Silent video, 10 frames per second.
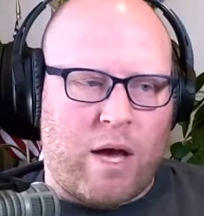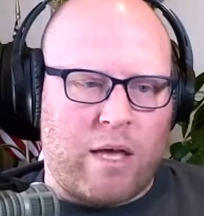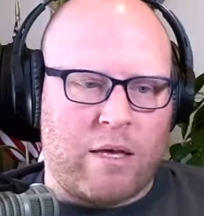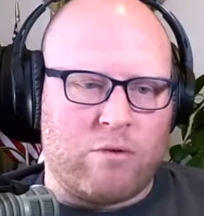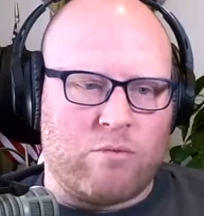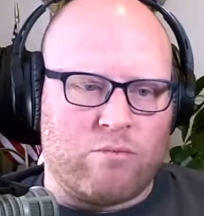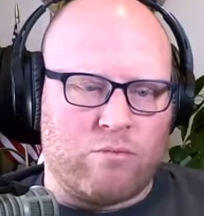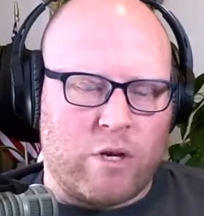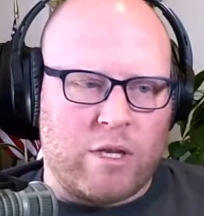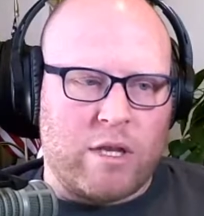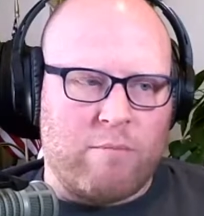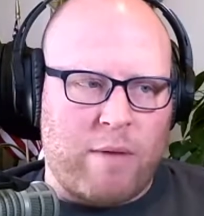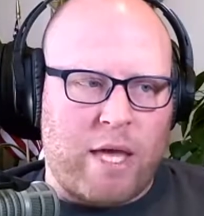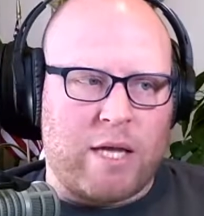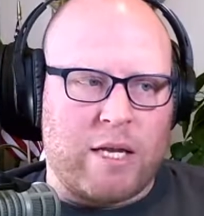can really
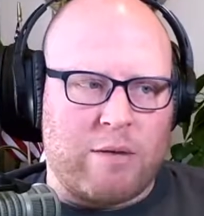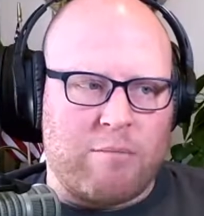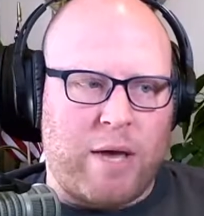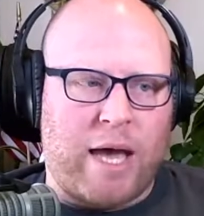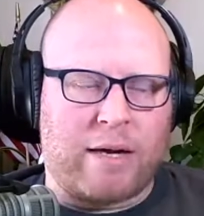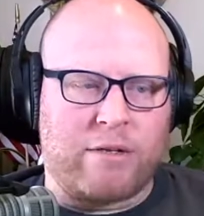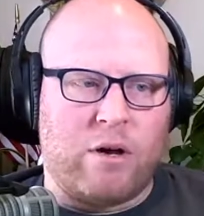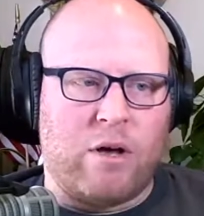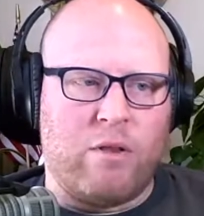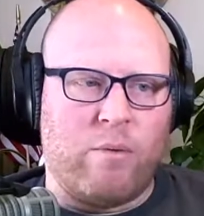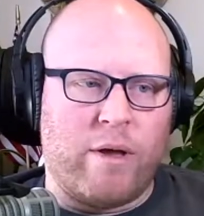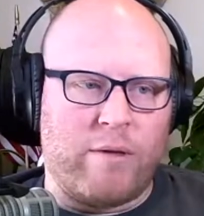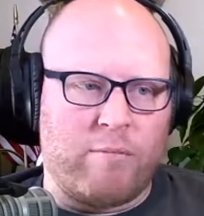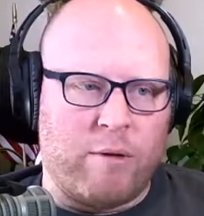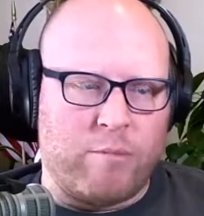make an impact on the way
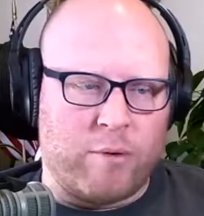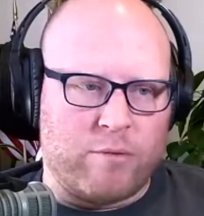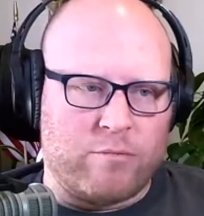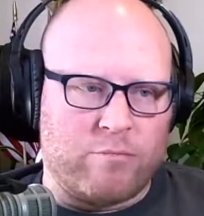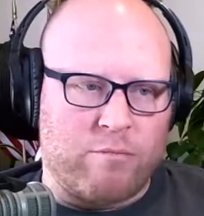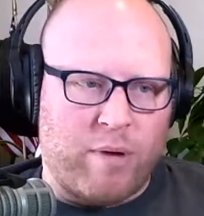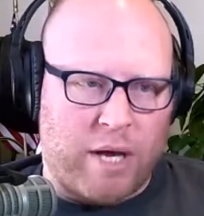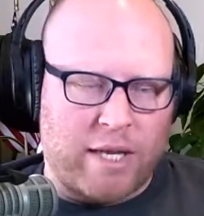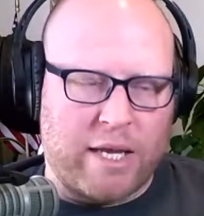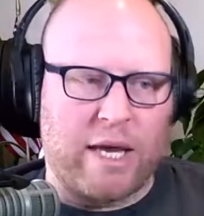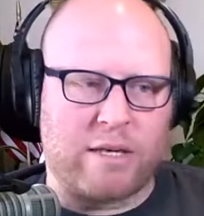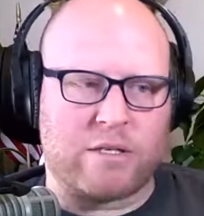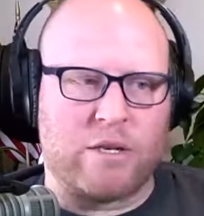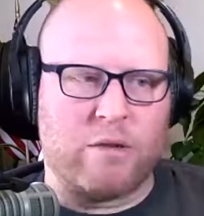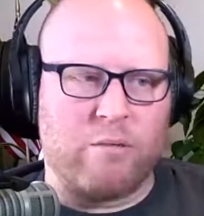that people
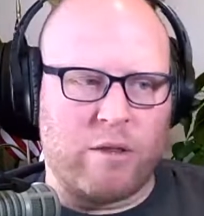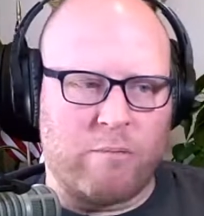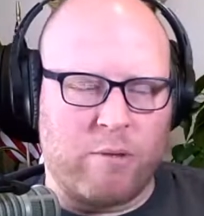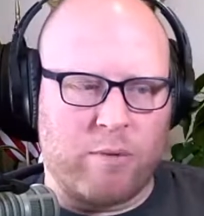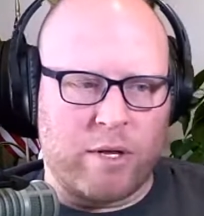podcast, on the way that people